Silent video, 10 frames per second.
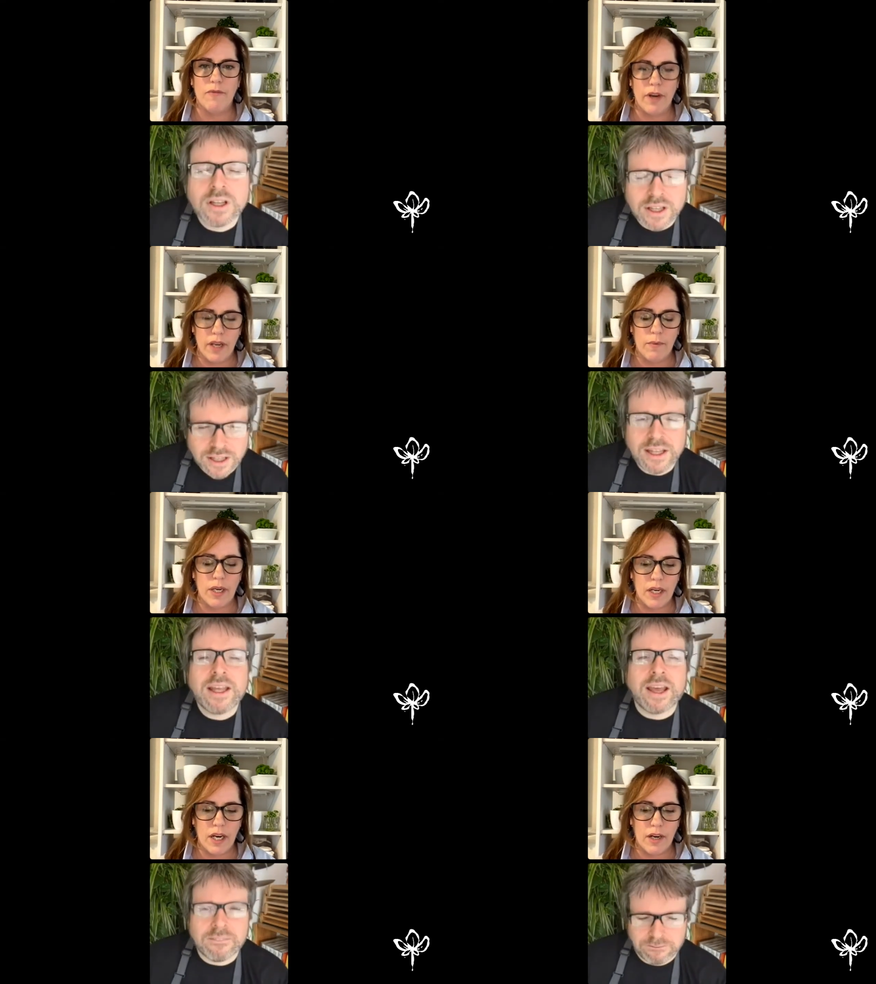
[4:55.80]
Speaker 1: eight
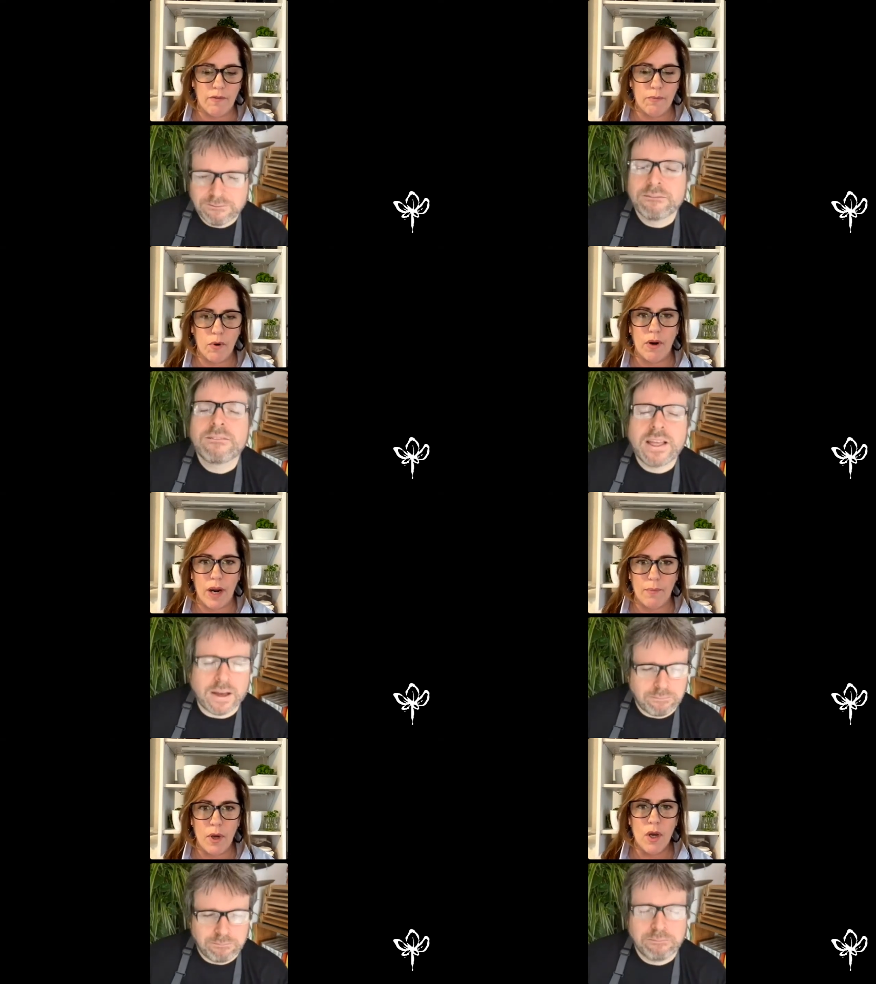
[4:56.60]
week yeah. kind of
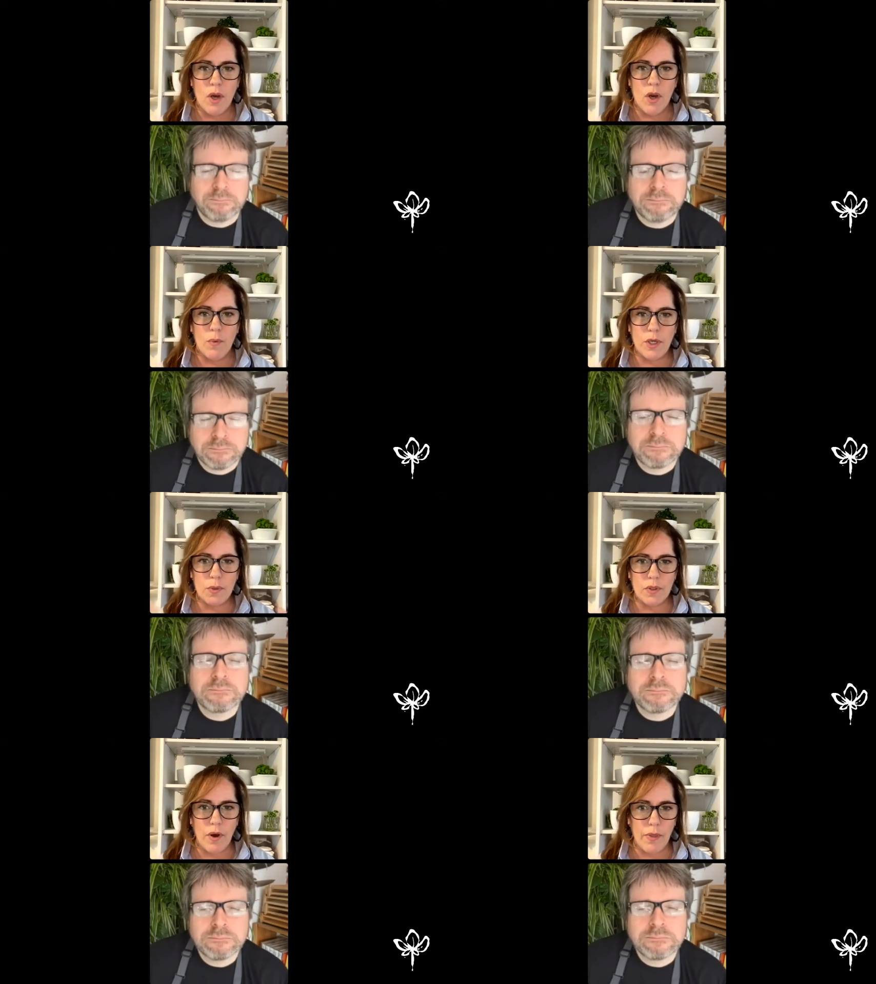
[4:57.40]
program. Yeah which
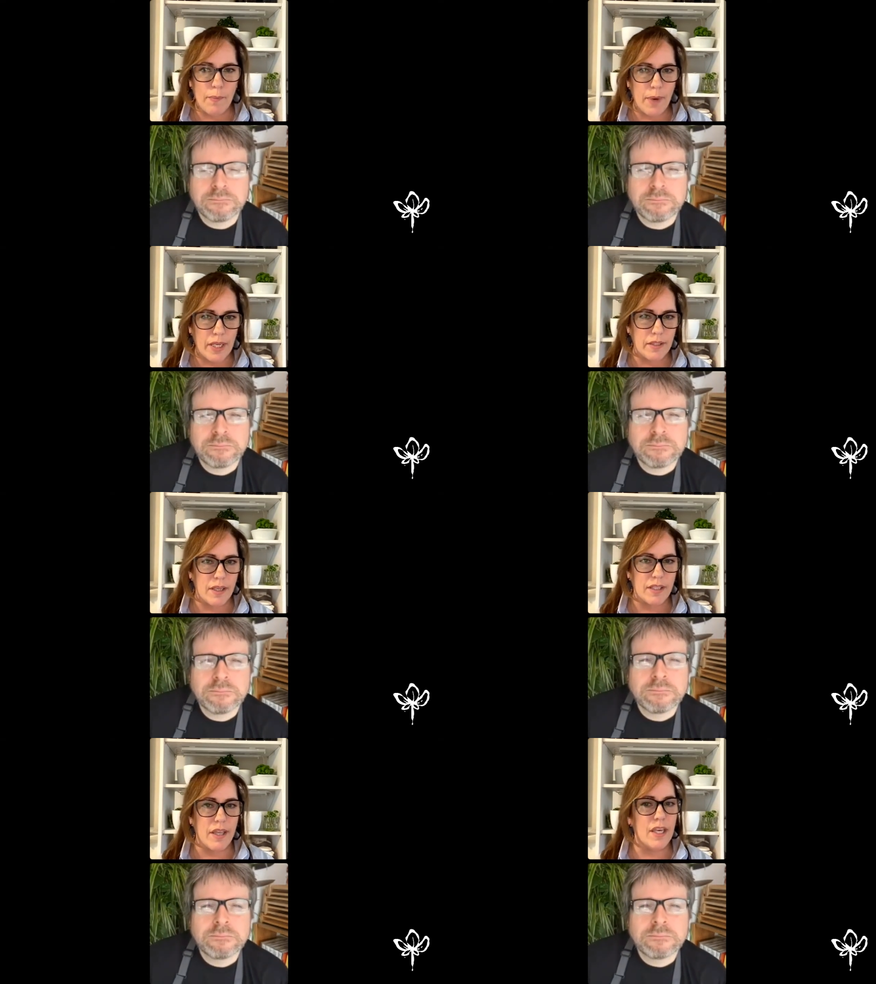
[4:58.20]
was called the
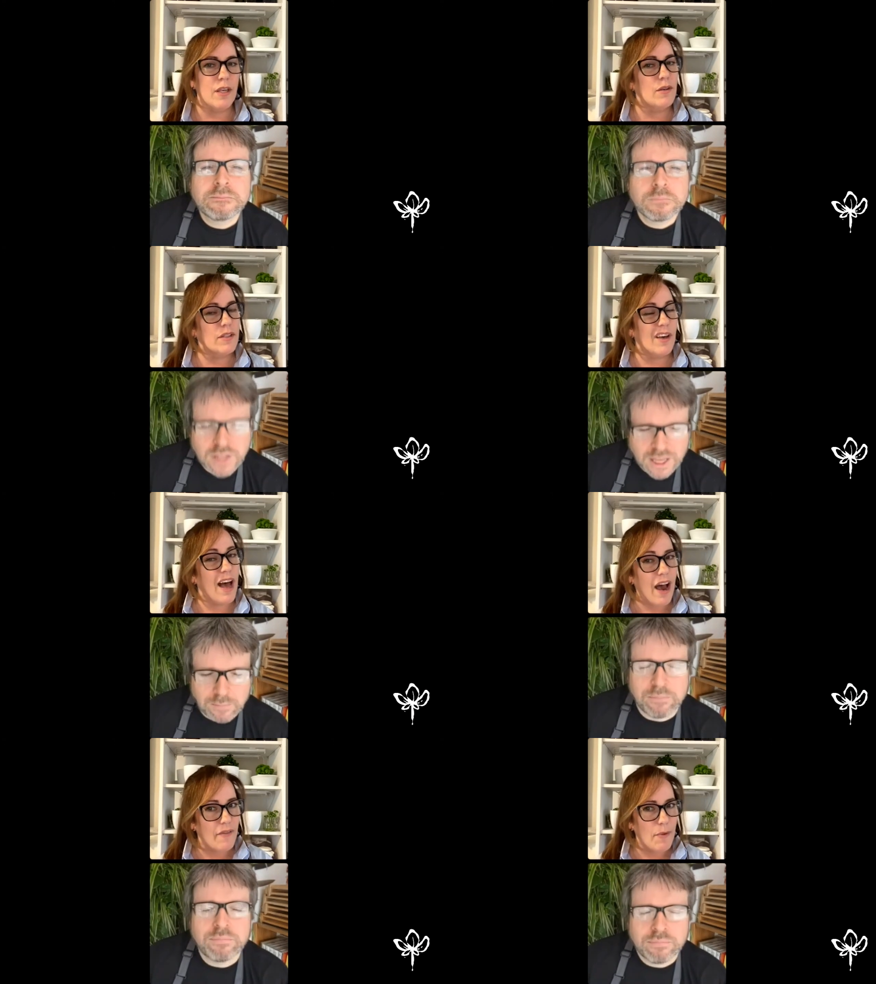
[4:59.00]
basics. I think you still
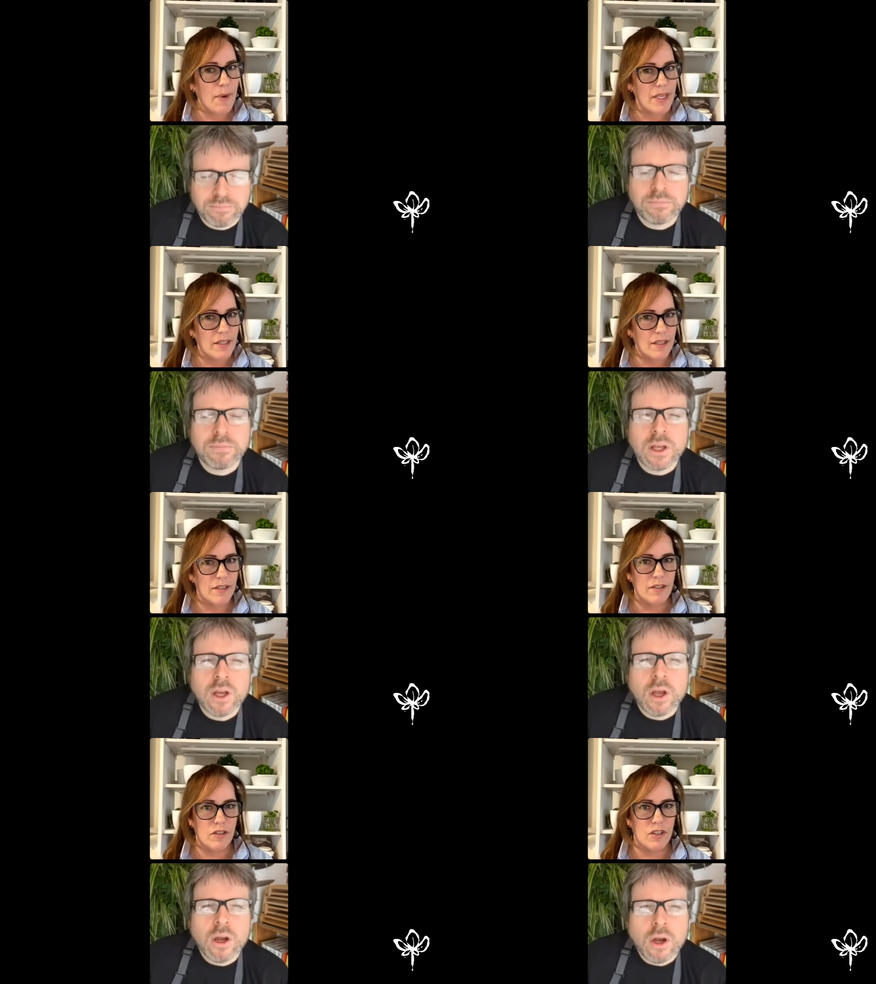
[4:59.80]
yes. have the basics.
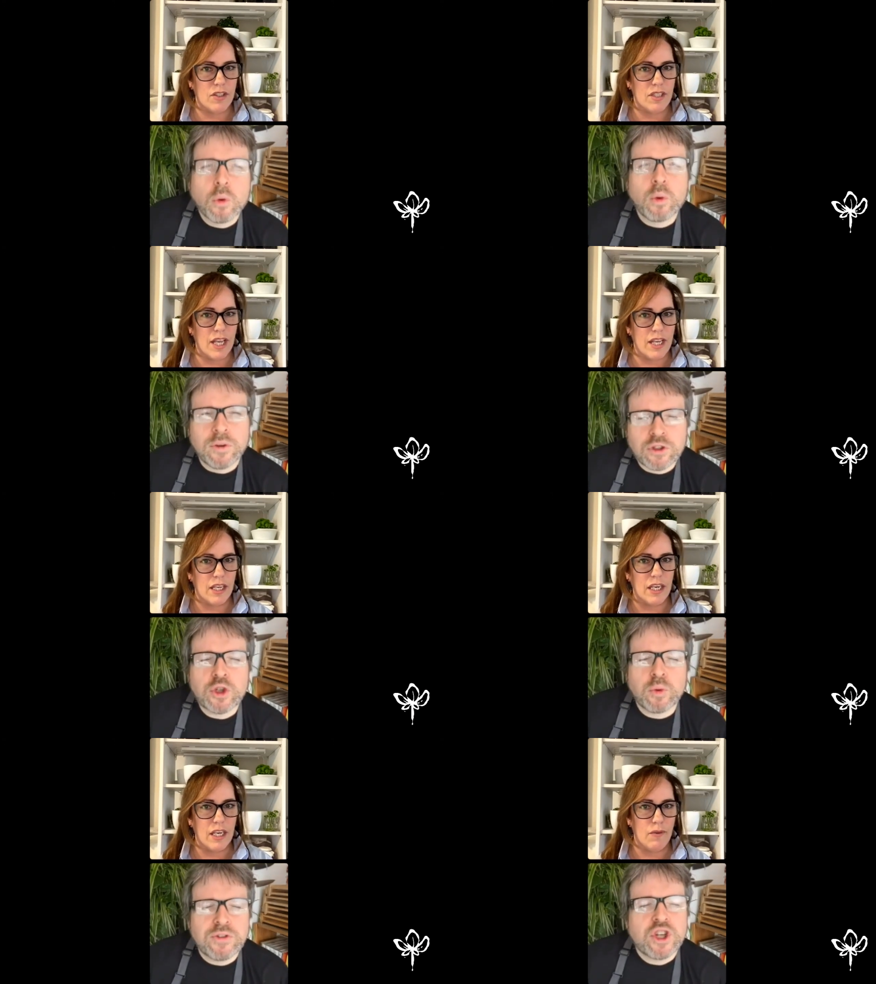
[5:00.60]
It's just like
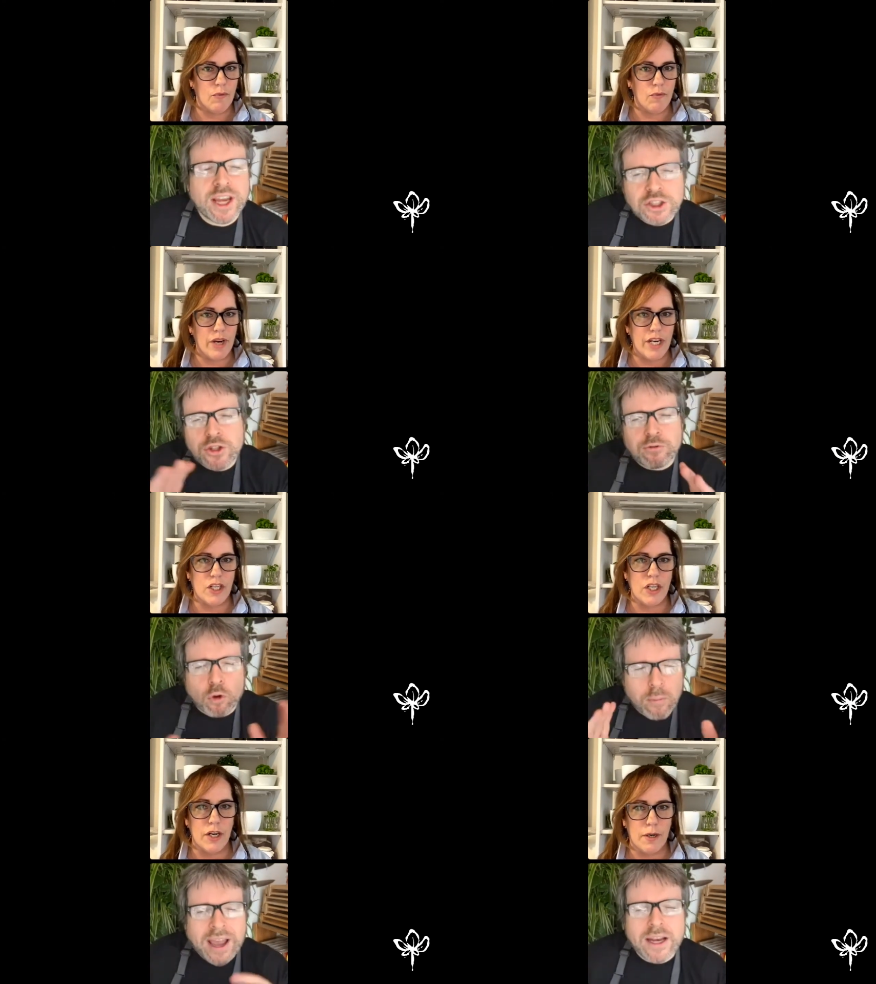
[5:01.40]
we've, we've changed the
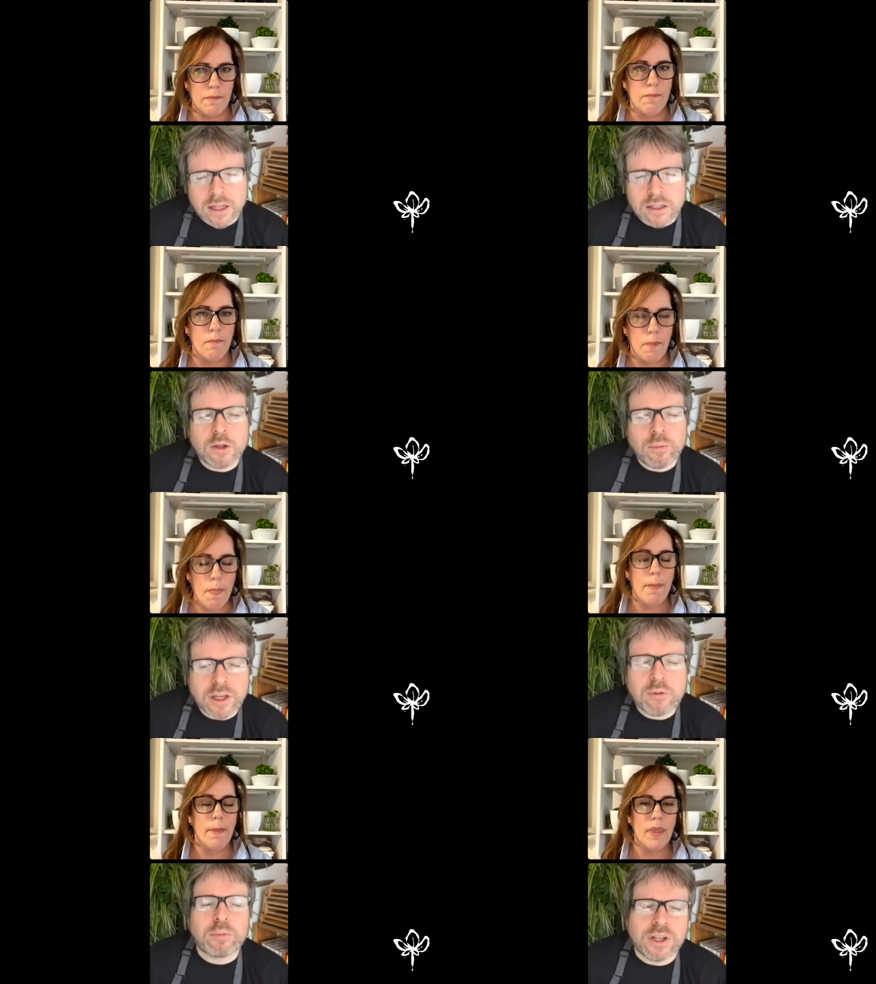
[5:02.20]
Speaker 2: formatting a little
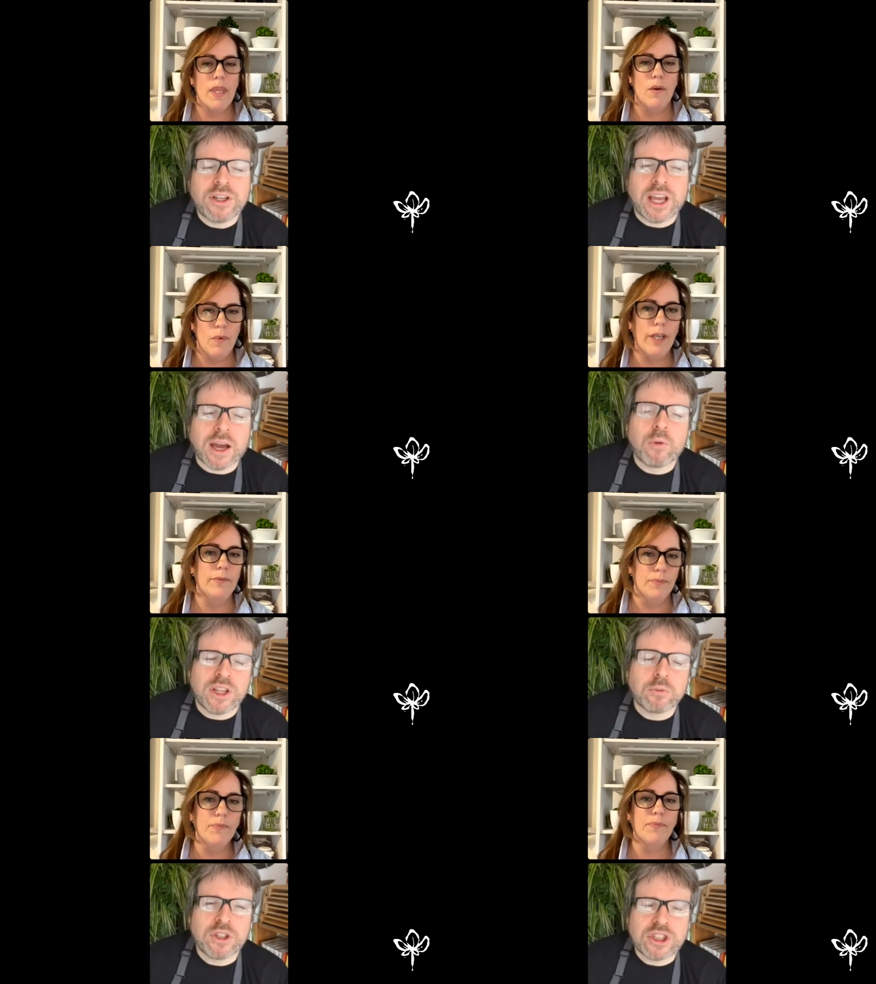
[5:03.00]
bit, but yeah,
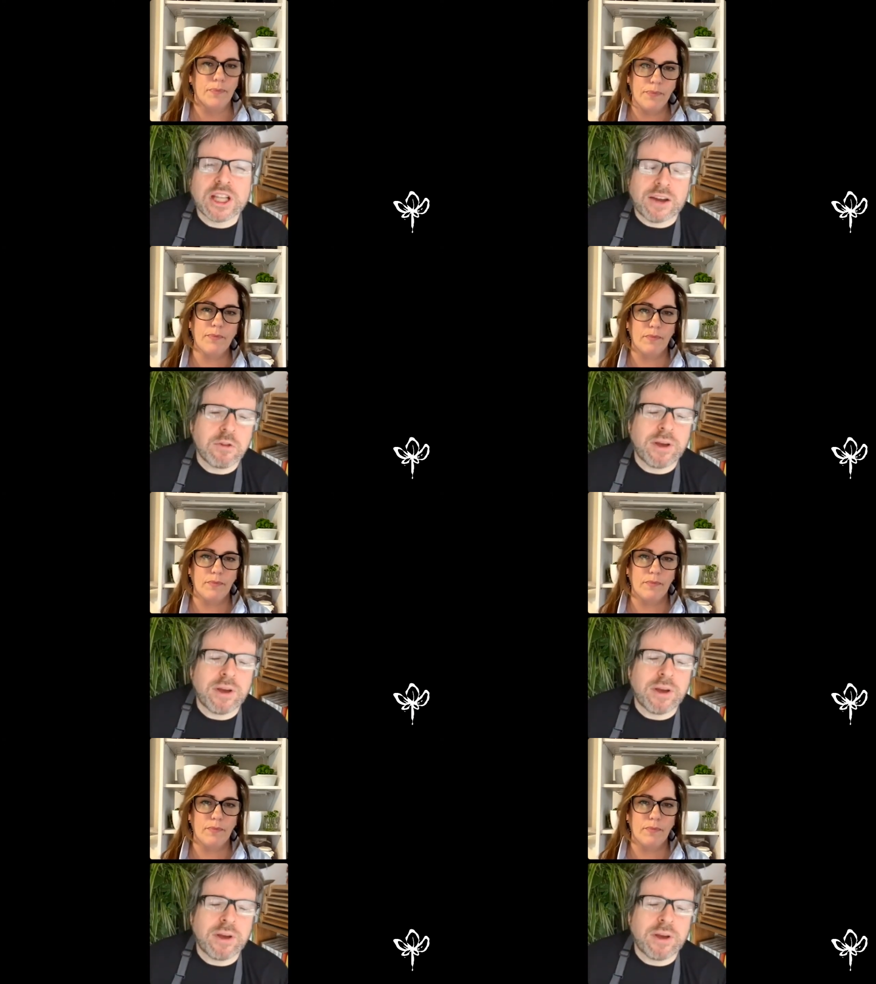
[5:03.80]
we, we still have the